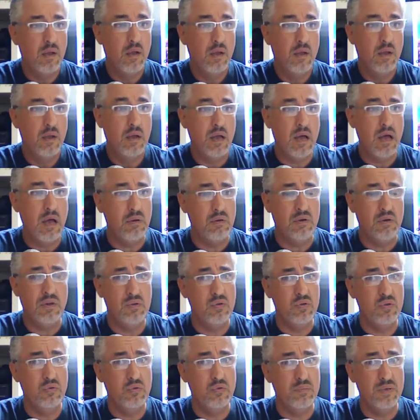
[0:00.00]
How can
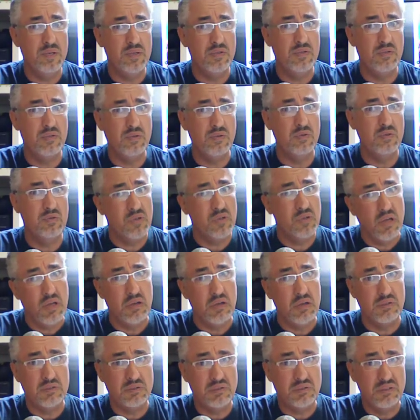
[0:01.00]
you be so
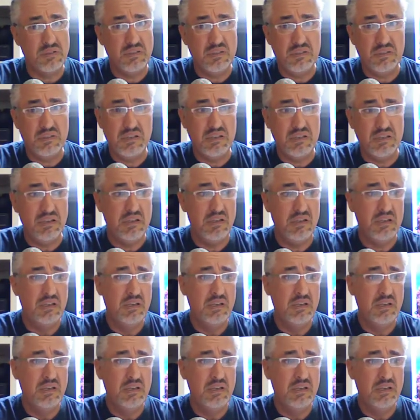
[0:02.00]
sure, sir?